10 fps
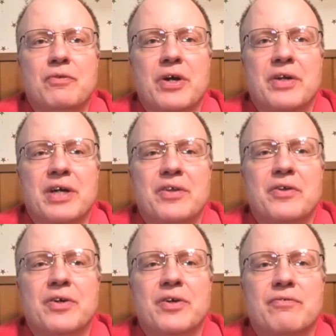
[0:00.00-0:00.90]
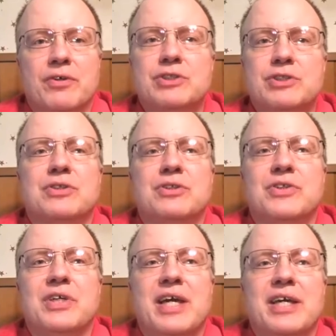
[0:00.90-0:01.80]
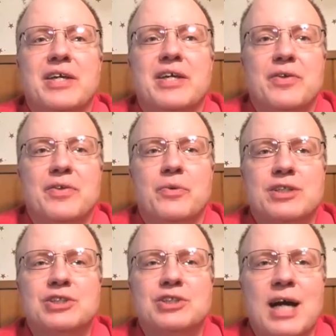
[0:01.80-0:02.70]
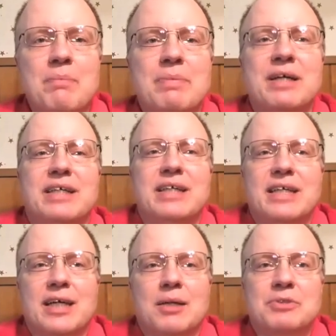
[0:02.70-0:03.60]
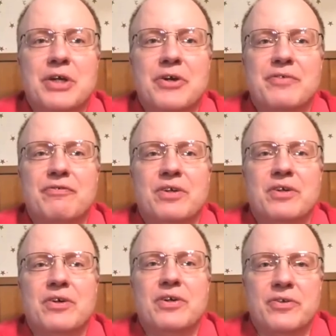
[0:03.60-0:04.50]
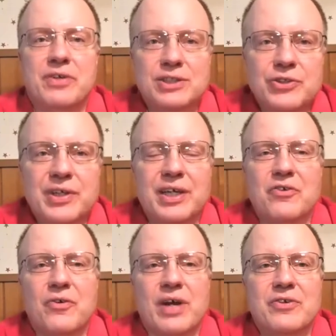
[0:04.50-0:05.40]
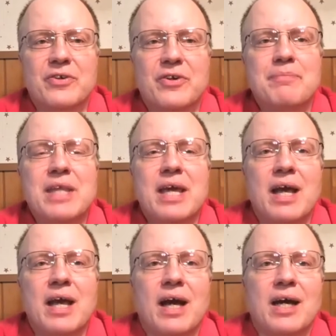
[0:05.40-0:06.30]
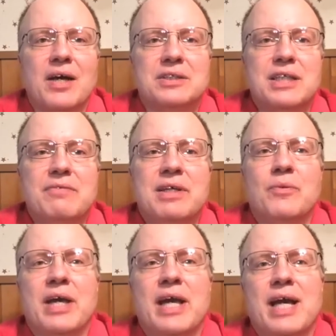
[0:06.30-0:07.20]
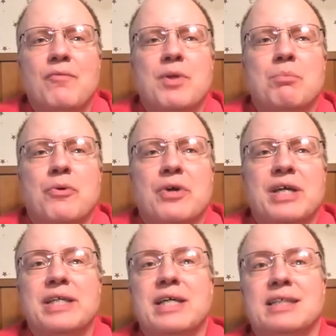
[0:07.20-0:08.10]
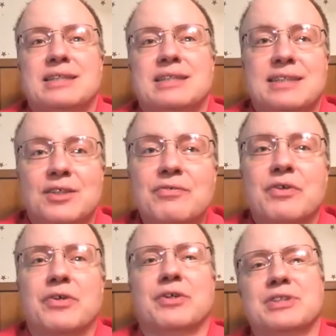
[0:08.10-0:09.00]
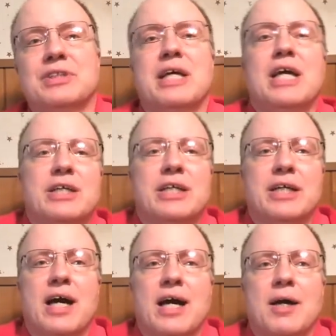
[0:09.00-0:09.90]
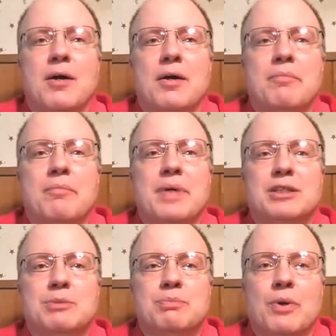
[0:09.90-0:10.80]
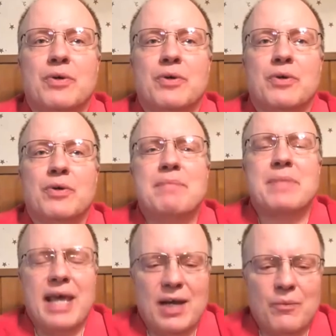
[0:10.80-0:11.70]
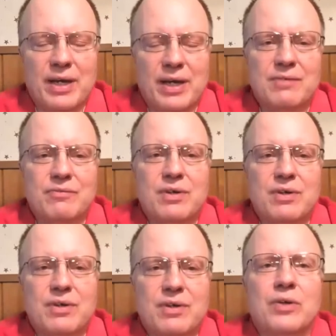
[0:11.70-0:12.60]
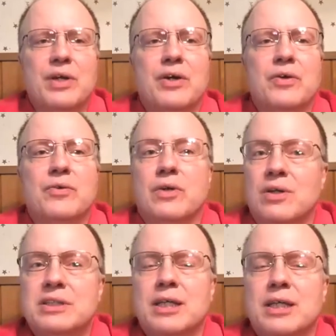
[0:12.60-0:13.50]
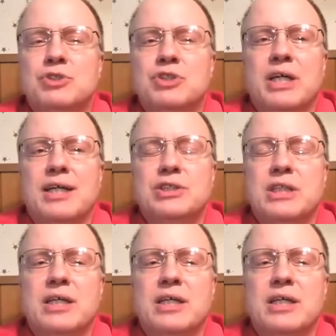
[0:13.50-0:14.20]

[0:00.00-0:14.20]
another virtual D8 Youth Workshop. I'm Terry Fender, your District 8 Director. Uh, this evening we have the breed Silvers uh, being spoken on, and we have a well-known longtime judge